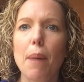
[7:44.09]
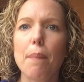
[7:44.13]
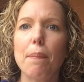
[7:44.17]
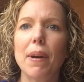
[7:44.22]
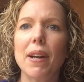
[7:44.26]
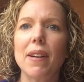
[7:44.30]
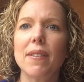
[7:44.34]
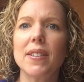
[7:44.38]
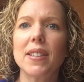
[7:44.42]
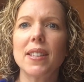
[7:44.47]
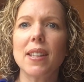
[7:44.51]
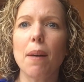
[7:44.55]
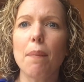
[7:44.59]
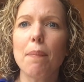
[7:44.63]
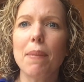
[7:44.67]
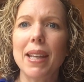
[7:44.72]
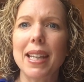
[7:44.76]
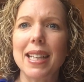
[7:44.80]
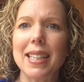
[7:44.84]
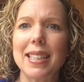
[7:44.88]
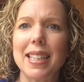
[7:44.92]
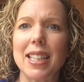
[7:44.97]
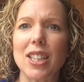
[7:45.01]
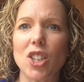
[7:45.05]
But if
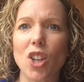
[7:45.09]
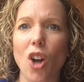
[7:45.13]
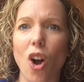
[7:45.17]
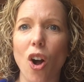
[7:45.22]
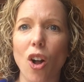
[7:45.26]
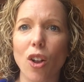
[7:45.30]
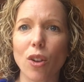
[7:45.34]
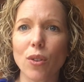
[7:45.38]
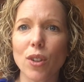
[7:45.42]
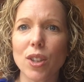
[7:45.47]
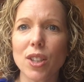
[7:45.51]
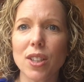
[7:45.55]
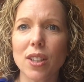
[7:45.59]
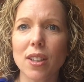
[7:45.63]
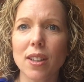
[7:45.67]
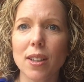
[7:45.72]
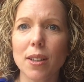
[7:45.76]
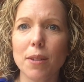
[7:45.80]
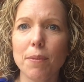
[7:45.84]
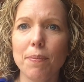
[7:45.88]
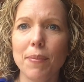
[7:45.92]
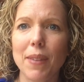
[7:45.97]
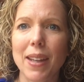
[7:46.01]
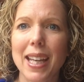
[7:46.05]
somebody is intolerant to
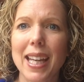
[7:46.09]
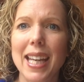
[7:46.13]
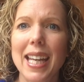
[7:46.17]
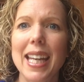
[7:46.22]
them,